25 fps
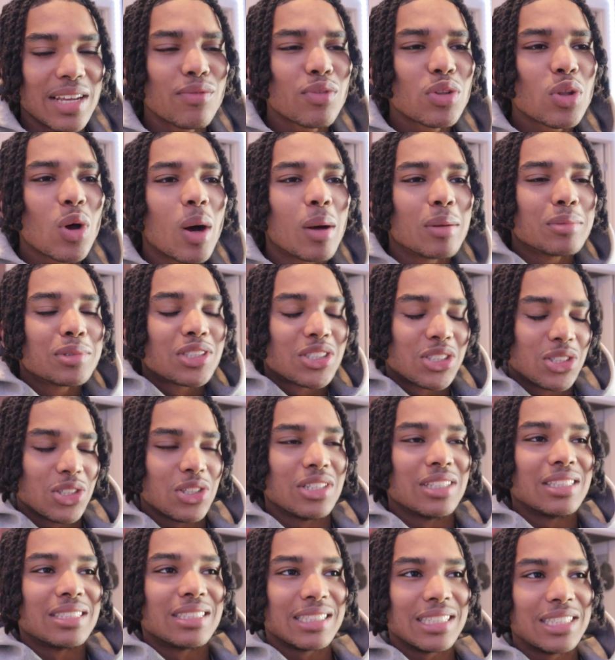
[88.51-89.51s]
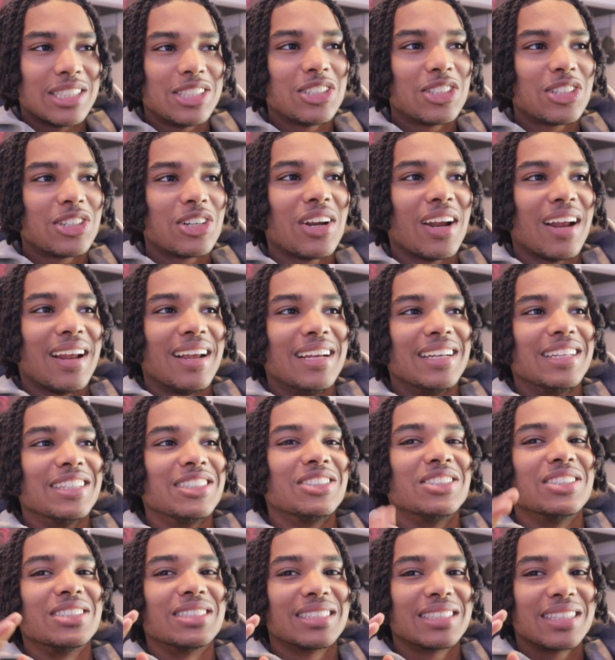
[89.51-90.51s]
Even though I'm still a senior,
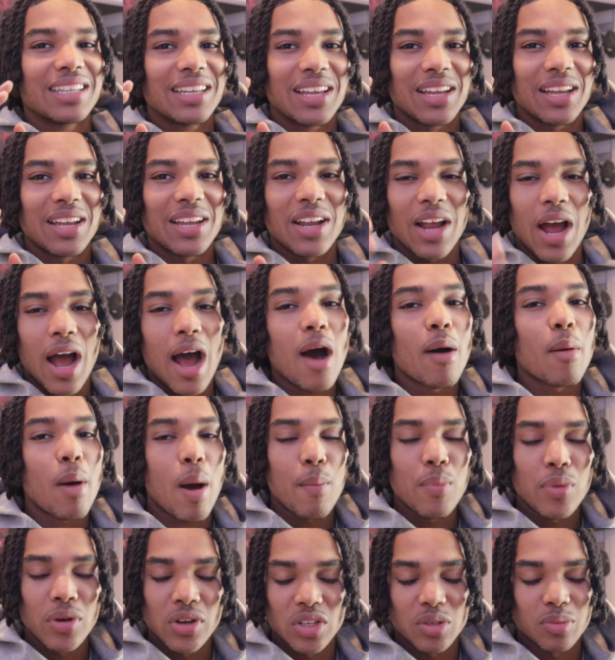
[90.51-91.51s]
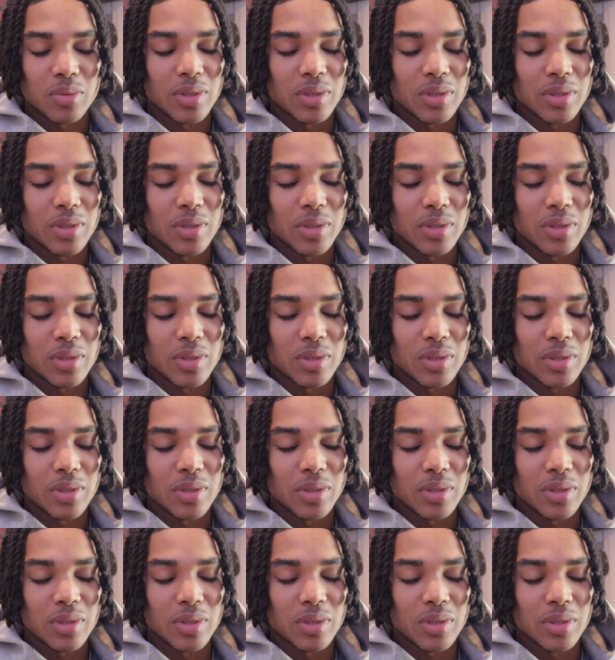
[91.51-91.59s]
it's just, I'm going to